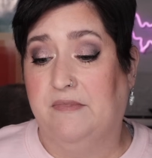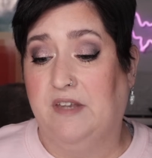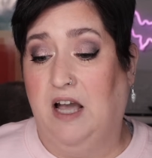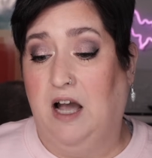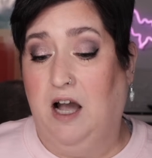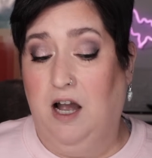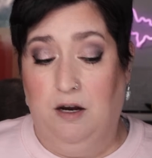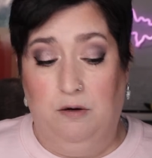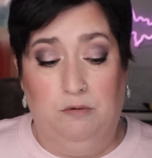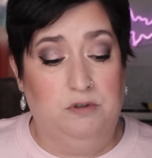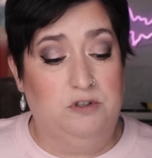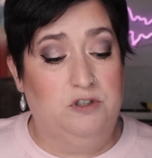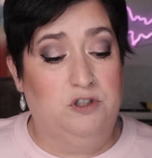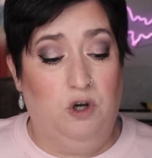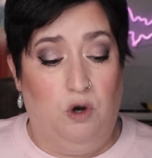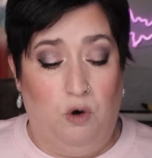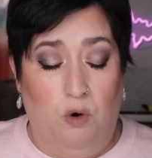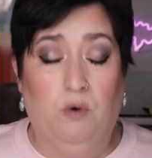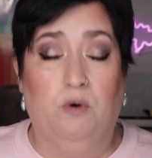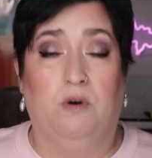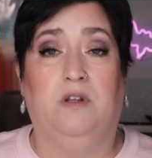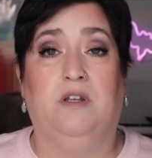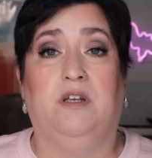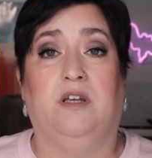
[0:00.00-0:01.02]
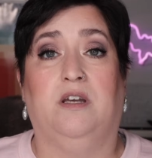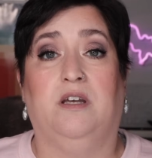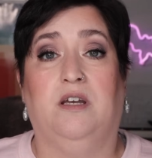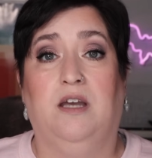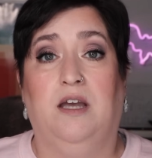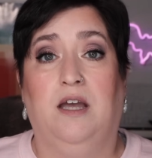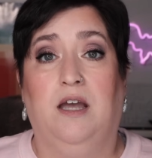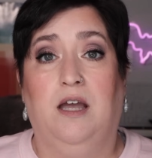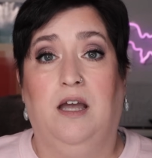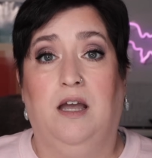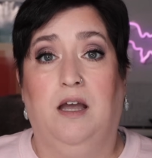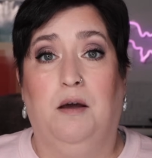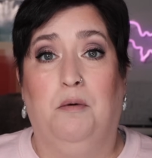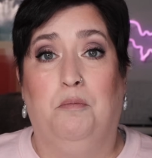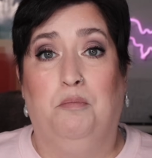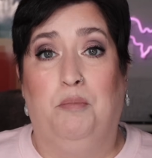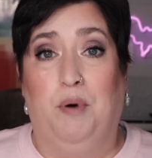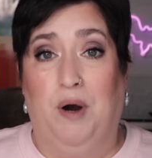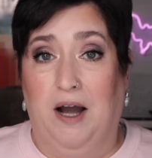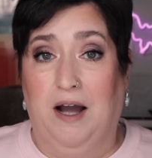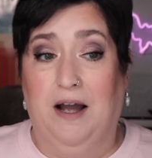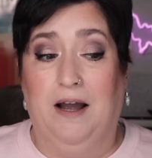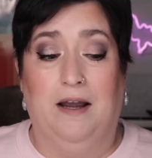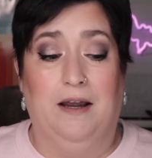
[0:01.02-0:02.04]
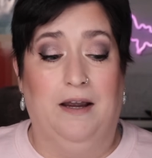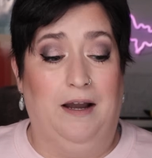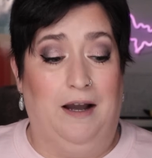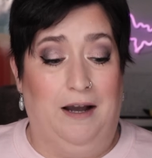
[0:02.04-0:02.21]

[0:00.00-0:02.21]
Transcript: I will totally buy